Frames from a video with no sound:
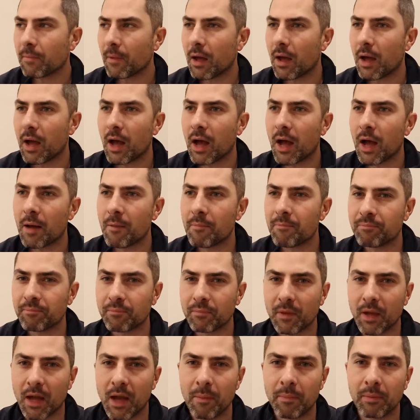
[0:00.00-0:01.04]
Um,
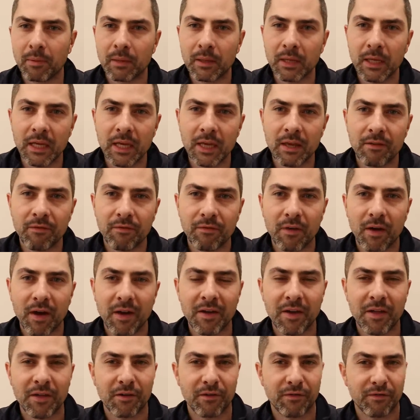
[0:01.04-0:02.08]
I believe
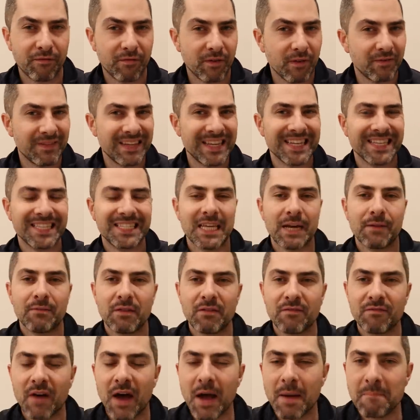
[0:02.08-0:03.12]
another 50 to
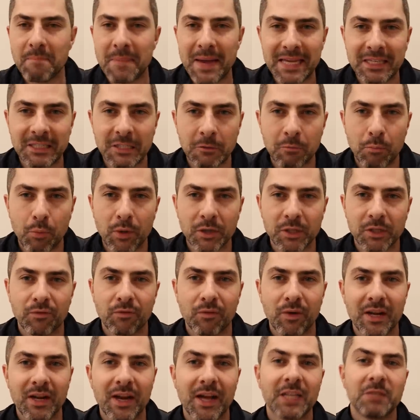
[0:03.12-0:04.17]
75 basis points of
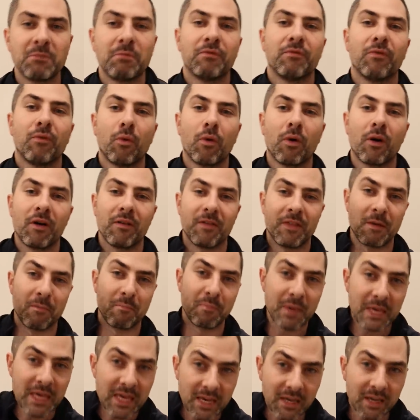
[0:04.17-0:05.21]
rate hikes before they
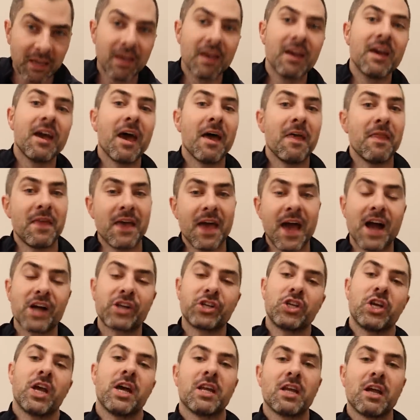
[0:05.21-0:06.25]
peak, and they
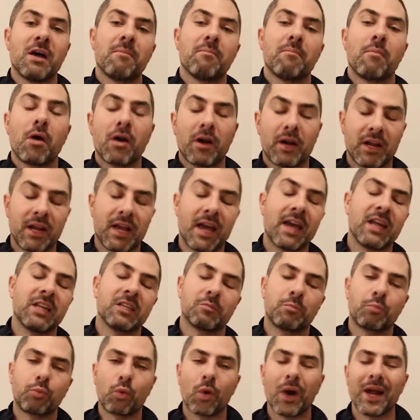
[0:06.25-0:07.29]
actually end up market again
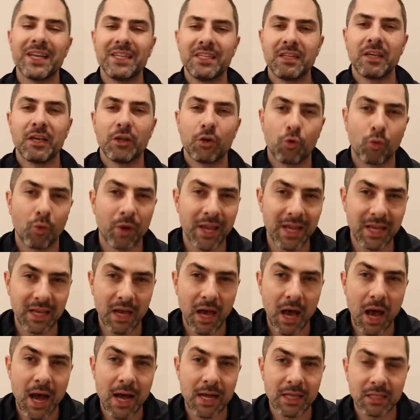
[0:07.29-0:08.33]
as pricing in rate
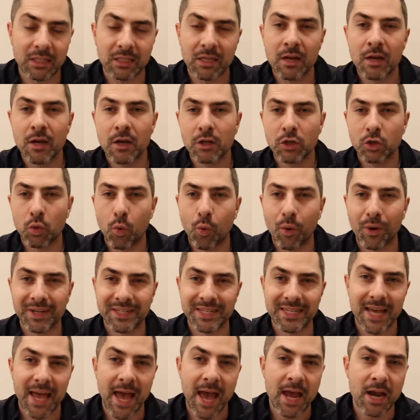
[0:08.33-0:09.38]
cuts towards
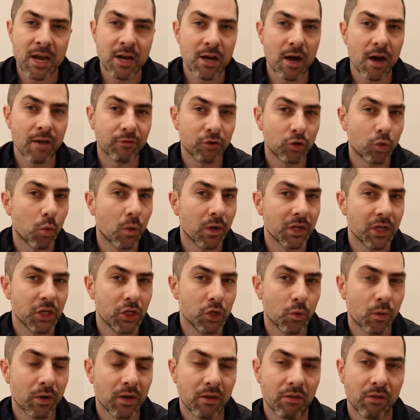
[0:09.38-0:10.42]
the end of
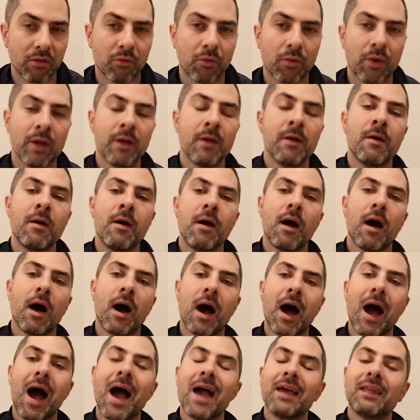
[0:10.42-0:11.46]
2023. Uh,
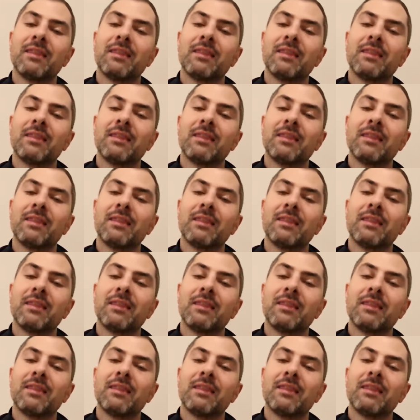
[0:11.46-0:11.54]
I